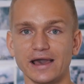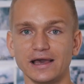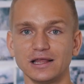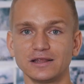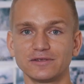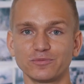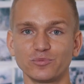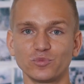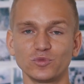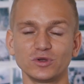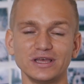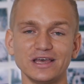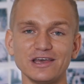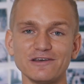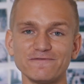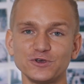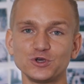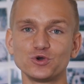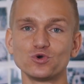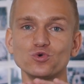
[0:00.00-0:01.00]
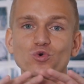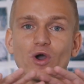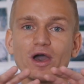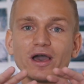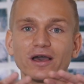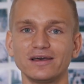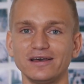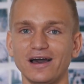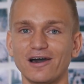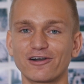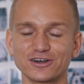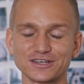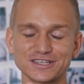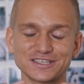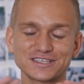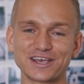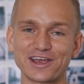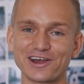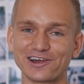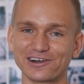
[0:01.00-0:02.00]
And if you are
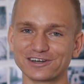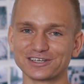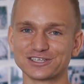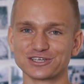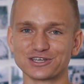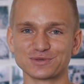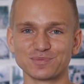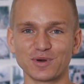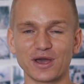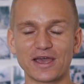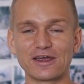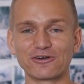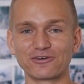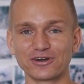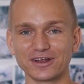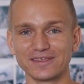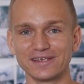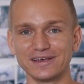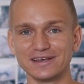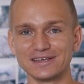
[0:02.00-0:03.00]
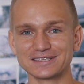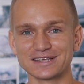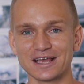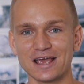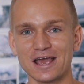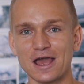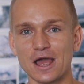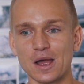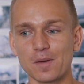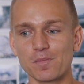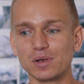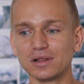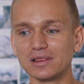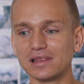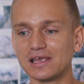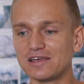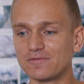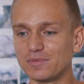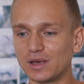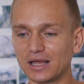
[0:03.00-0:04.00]
scared just by hearing this,
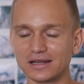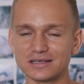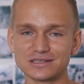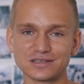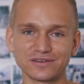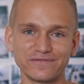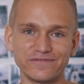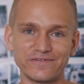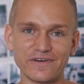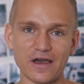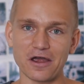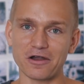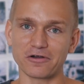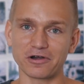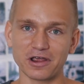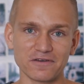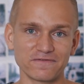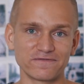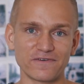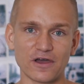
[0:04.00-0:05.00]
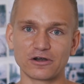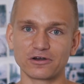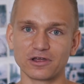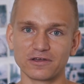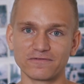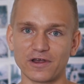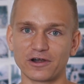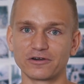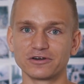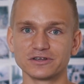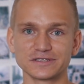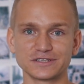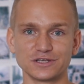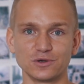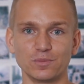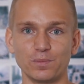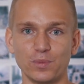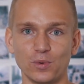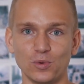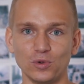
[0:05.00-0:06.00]
believe me, it is very, very, very
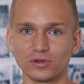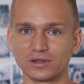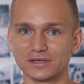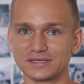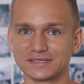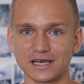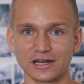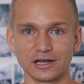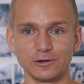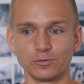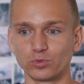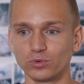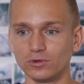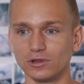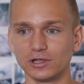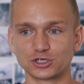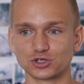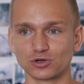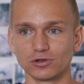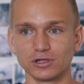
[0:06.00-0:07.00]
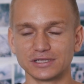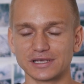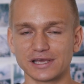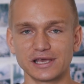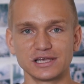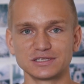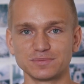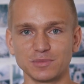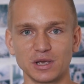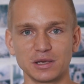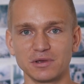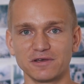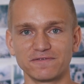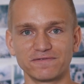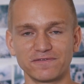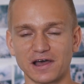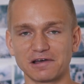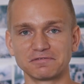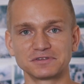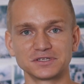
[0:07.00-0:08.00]
simple. The setup literally takes maybe
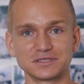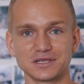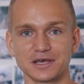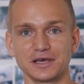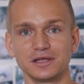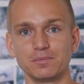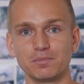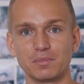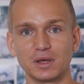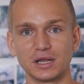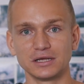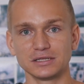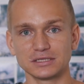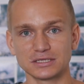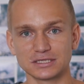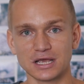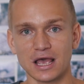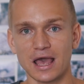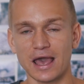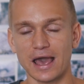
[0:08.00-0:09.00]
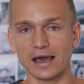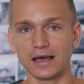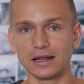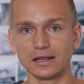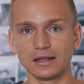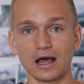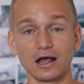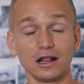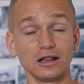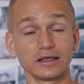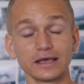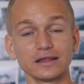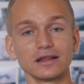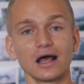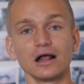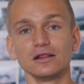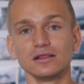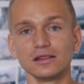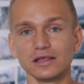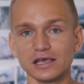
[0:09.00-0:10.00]
5 to 10 minutes. And I'll
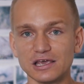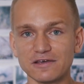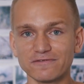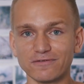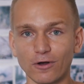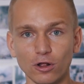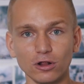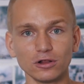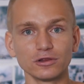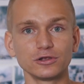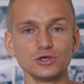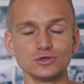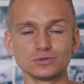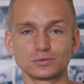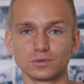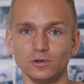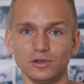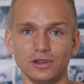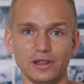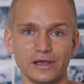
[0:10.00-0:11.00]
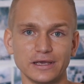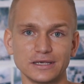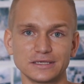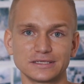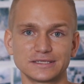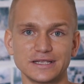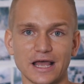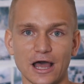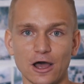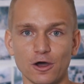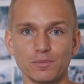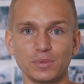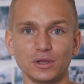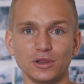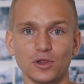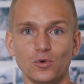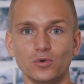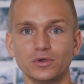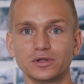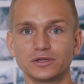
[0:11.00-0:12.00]
leave all the useful links down
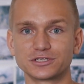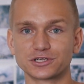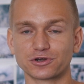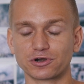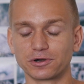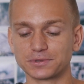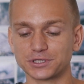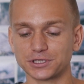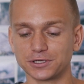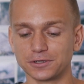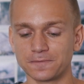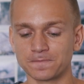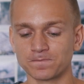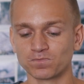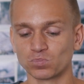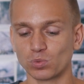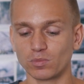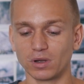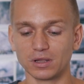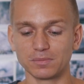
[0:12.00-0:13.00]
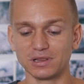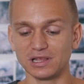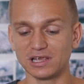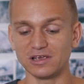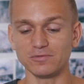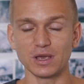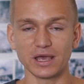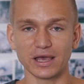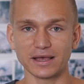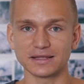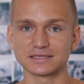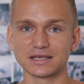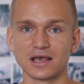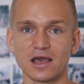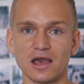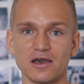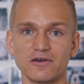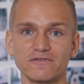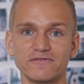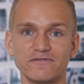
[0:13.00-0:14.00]
below in the description. But believe me, it's
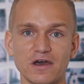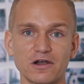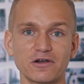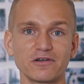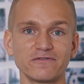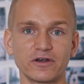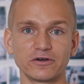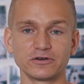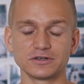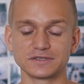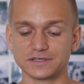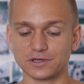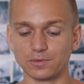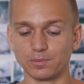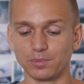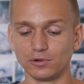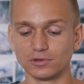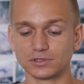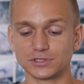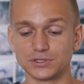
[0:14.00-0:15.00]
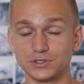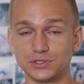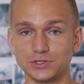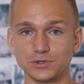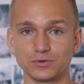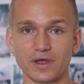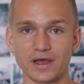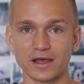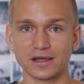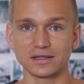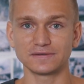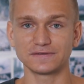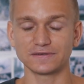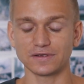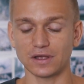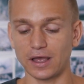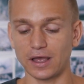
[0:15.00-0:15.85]
very, very simple to do that.